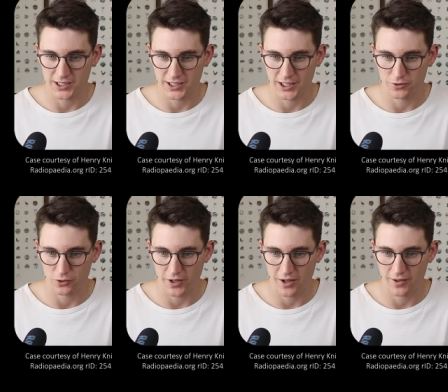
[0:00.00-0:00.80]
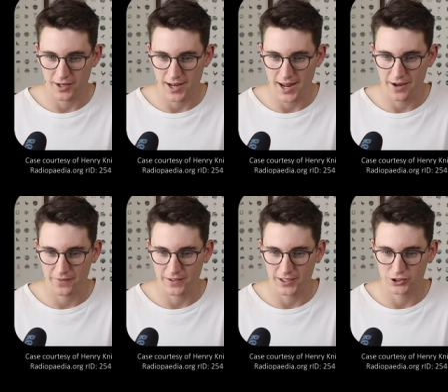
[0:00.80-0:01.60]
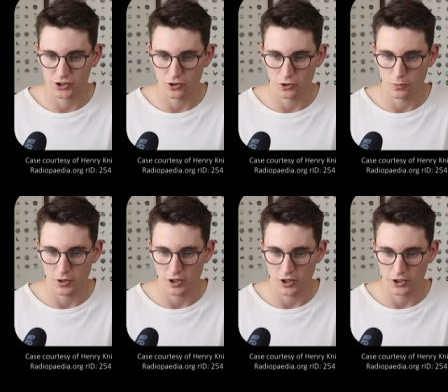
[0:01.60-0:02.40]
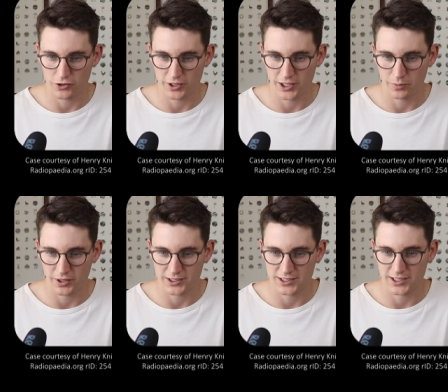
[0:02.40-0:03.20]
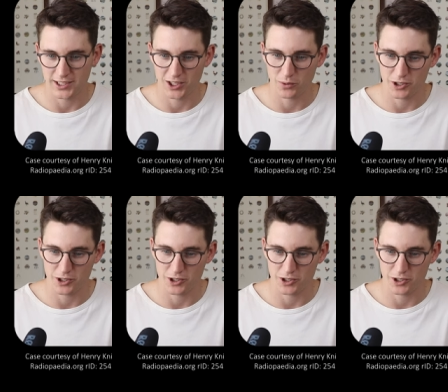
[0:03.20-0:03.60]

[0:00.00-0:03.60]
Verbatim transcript: it gives off our left interlobar artery that we can see here,